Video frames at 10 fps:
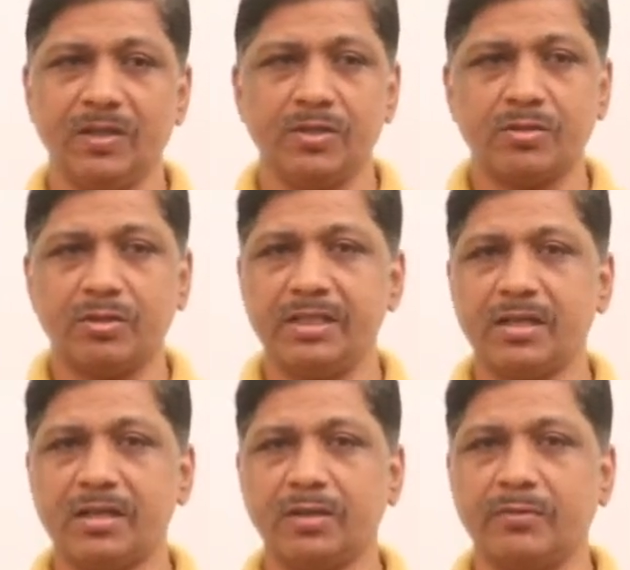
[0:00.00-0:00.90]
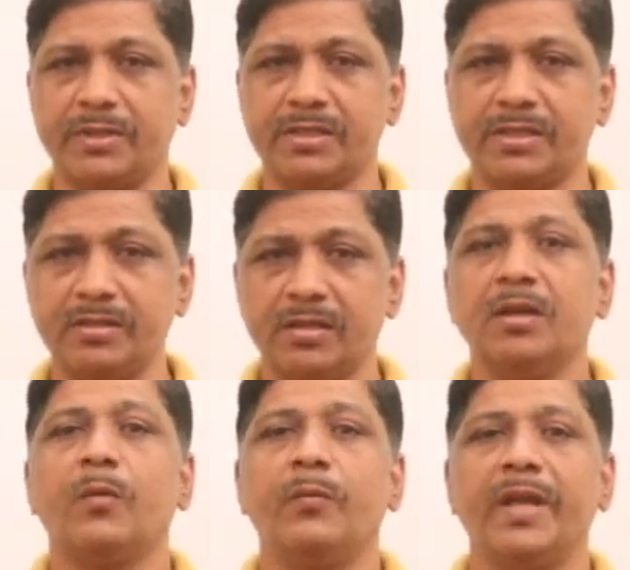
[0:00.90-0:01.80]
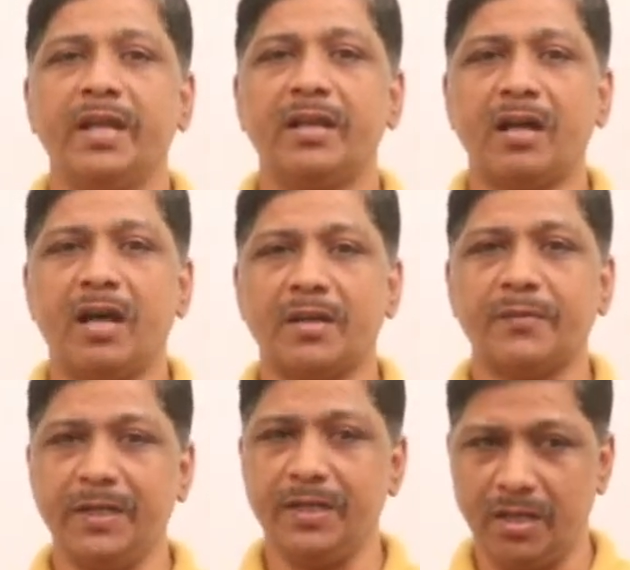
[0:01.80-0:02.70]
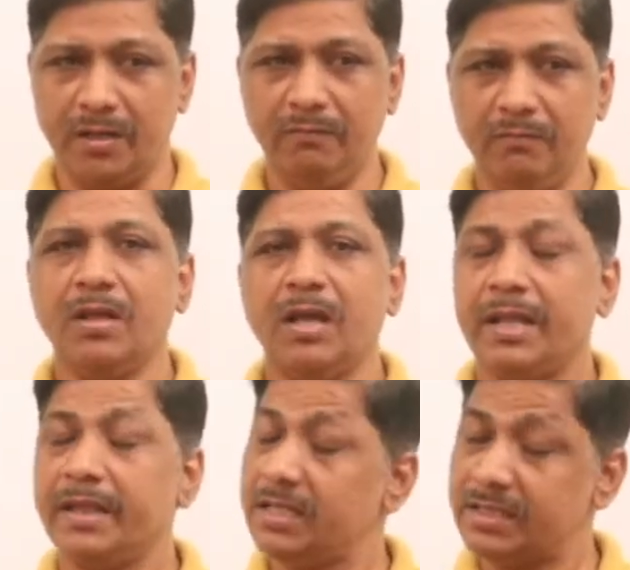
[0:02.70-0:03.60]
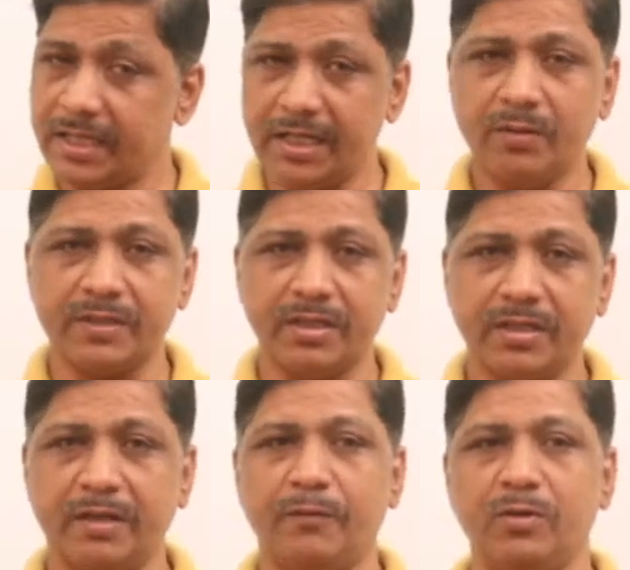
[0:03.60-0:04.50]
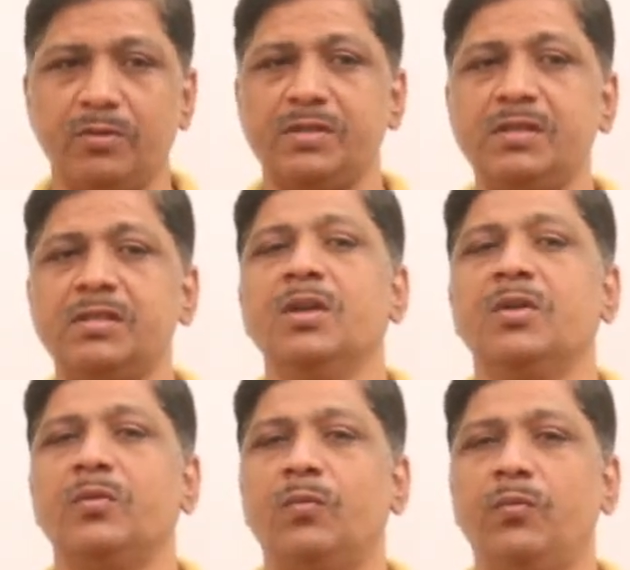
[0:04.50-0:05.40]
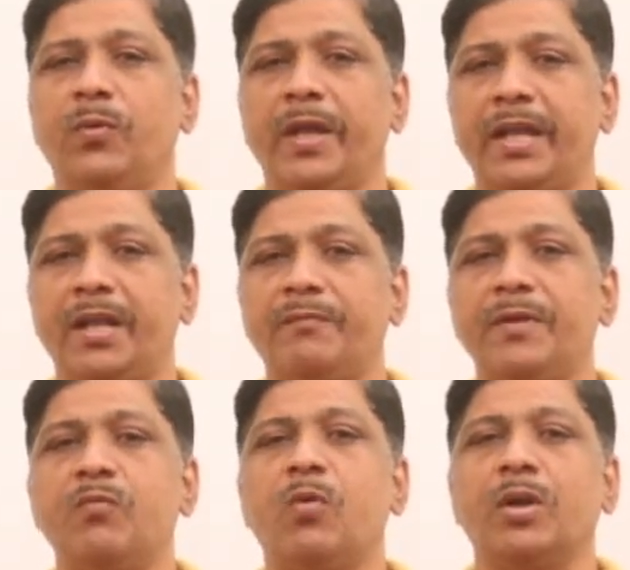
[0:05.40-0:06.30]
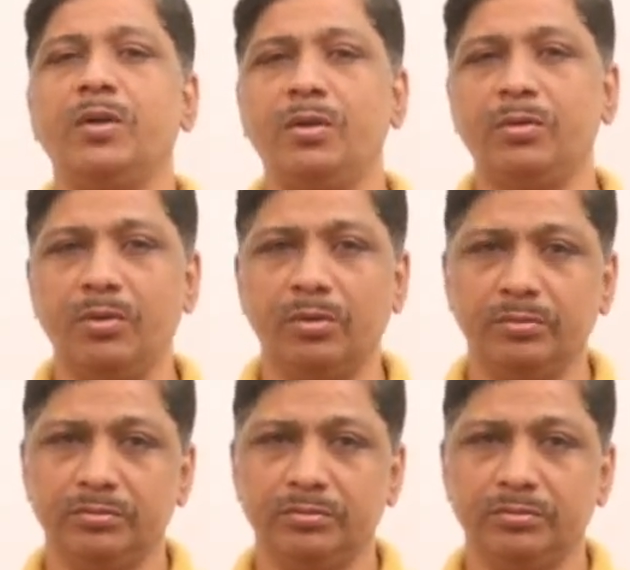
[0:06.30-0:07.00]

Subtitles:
So these are the questions, where are we now? And the second question that follows is where we want to go.